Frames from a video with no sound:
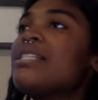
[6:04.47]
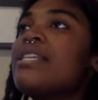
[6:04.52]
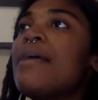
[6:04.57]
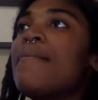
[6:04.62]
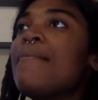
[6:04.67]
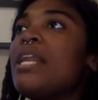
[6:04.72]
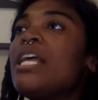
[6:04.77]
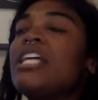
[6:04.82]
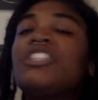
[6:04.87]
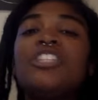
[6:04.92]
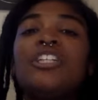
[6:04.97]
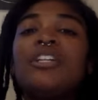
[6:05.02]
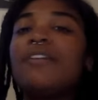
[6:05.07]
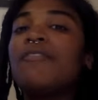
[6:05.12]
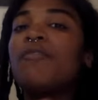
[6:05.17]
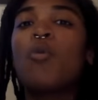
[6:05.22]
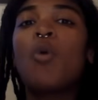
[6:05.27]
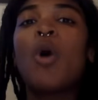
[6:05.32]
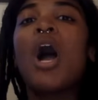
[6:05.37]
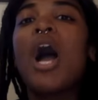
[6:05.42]
examination
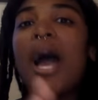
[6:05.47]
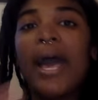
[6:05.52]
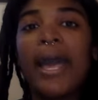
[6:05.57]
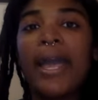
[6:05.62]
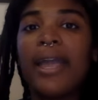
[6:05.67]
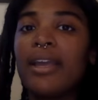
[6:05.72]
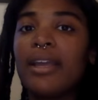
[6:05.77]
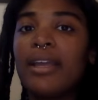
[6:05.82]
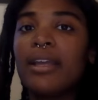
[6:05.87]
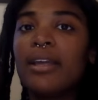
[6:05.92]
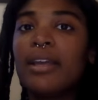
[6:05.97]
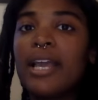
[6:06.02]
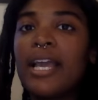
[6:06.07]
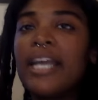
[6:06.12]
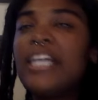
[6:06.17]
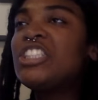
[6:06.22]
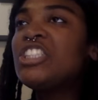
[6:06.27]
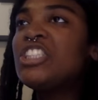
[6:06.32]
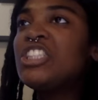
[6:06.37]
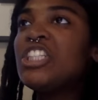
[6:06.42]
of why.
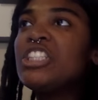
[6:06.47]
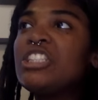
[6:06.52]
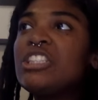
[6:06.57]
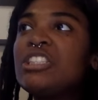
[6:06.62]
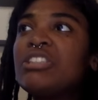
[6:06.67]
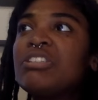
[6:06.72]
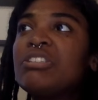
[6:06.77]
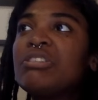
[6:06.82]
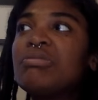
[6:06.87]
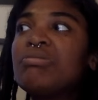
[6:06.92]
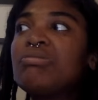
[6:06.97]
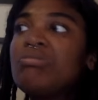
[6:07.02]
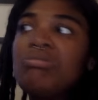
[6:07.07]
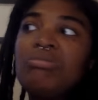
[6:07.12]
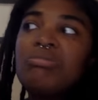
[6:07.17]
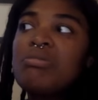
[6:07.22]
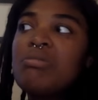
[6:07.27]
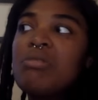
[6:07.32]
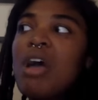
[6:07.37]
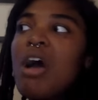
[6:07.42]
It's just
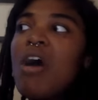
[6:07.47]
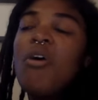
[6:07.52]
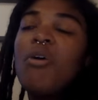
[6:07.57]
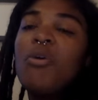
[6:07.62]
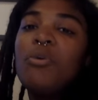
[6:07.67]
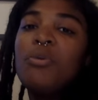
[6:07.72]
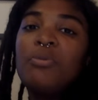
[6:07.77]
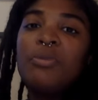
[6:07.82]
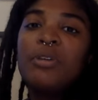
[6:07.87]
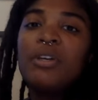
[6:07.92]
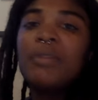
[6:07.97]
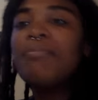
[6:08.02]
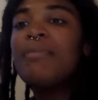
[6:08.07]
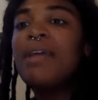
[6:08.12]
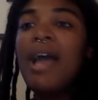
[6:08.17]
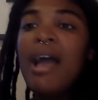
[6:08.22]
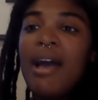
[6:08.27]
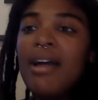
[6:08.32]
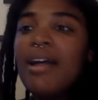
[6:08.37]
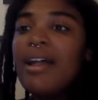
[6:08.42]
oh
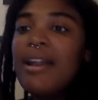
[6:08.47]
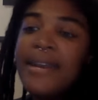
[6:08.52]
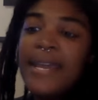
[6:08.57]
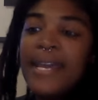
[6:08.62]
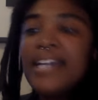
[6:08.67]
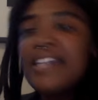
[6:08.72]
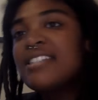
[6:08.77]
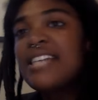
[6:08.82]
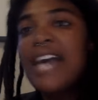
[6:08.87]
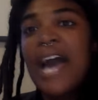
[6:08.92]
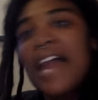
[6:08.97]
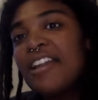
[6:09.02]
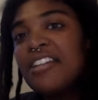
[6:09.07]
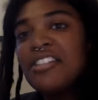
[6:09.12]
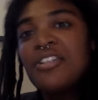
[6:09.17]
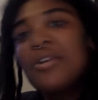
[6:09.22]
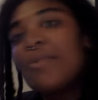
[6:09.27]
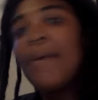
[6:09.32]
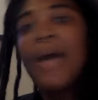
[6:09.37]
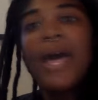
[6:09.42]
n- niggas gotta
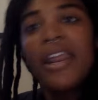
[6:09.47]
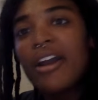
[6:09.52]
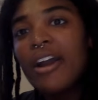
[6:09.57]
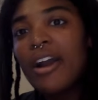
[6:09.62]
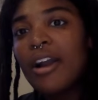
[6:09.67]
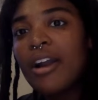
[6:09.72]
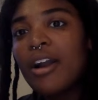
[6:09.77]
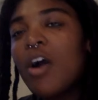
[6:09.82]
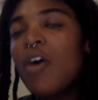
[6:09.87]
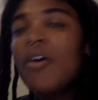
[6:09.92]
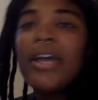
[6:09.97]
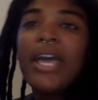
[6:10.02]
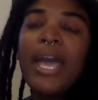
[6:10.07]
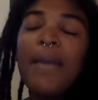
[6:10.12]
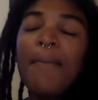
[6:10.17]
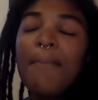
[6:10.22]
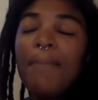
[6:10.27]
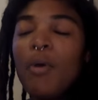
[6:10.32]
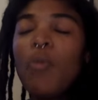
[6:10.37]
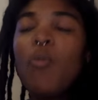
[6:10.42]
do better.
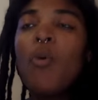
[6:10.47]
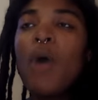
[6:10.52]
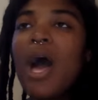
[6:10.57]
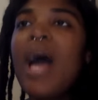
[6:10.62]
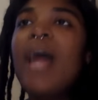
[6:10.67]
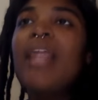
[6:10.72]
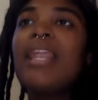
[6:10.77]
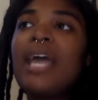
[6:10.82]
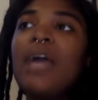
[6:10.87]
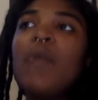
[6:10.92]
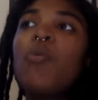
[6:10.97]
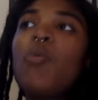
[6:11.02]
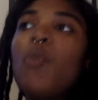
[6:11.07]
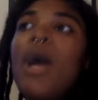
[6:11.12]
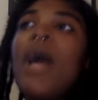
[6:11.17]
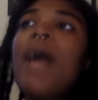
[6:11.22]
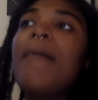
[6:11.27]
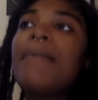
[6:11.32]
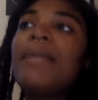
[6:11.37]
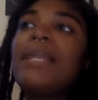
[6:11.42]
Okay, but why? Like,
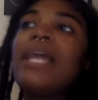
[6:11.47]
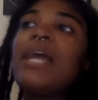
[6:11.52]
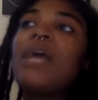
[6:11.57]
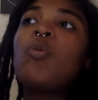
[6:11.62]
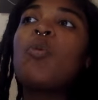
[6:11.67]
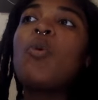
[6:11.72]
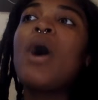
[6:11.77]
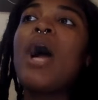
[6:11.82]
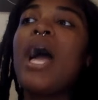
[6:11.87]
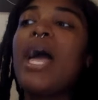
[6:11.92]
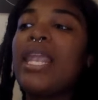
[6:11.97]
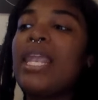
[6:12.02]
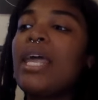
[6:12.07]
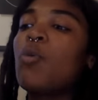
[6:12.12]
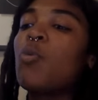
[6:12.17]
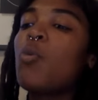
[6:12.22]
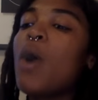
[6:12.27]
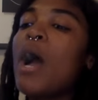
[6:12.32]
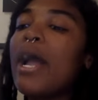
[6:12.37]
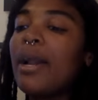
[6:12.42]
why? But, like, why? Like,
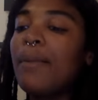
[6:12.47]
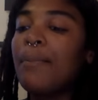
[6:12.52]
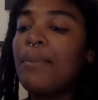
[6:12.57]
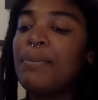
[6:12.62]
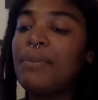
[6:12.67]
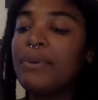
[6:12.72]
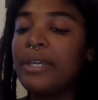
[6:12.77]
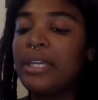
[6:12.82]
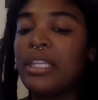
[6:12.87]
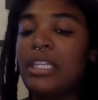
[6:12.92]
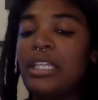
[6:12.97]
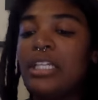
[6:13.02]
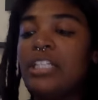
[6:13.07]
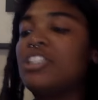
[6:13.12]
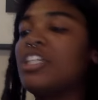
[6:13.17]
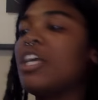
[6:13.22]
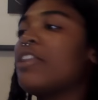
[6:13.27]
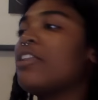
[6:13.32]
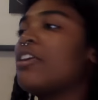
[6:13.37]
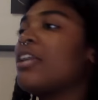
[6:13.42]
why are people killing
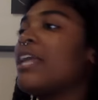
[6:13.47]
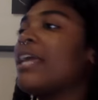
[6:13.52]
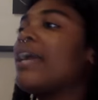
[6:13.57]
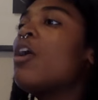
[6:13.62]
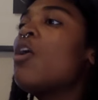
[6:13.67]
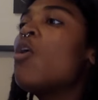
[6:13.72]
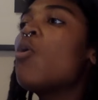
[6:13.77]
each other? Like,